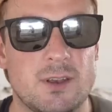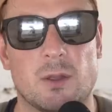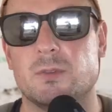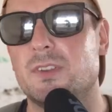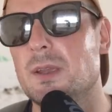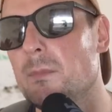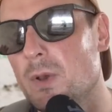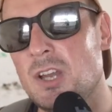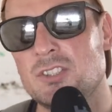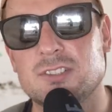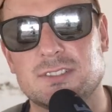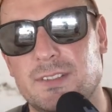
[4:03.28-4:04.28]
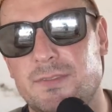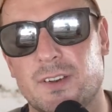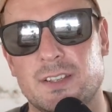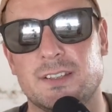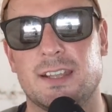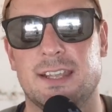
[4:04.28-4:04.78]
No, the emergency
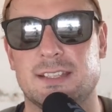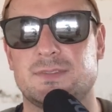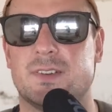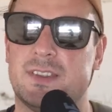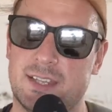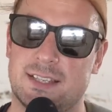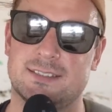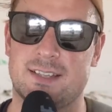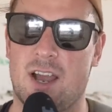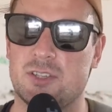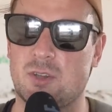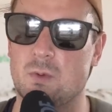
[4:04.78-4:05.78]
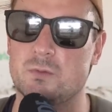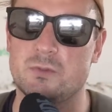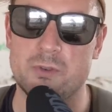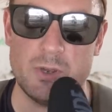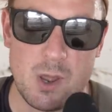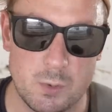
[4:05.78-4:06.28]
fund is for things that I don't
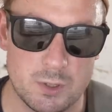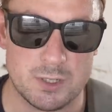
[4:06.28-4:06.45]
know